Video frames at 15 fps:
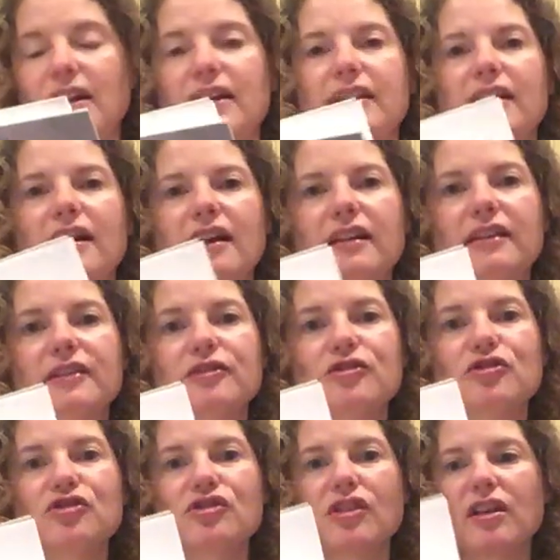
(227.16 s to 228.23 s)
I got it
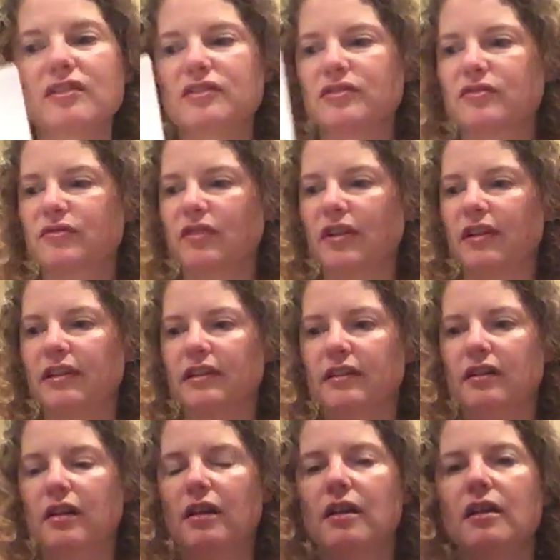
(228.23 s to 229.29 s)
just right.
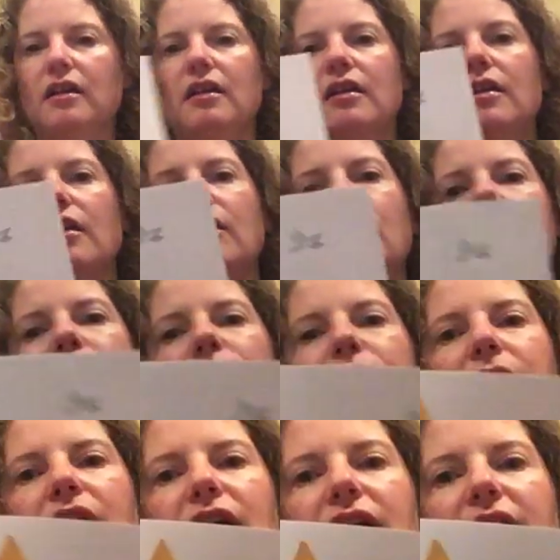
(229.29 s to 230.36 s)
Oh
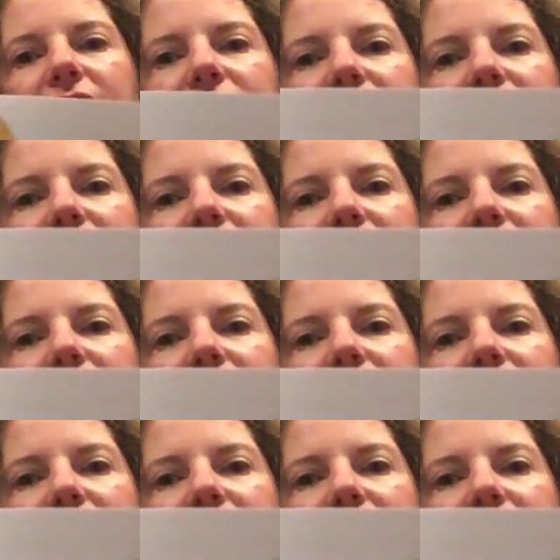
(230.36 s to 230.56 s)
my,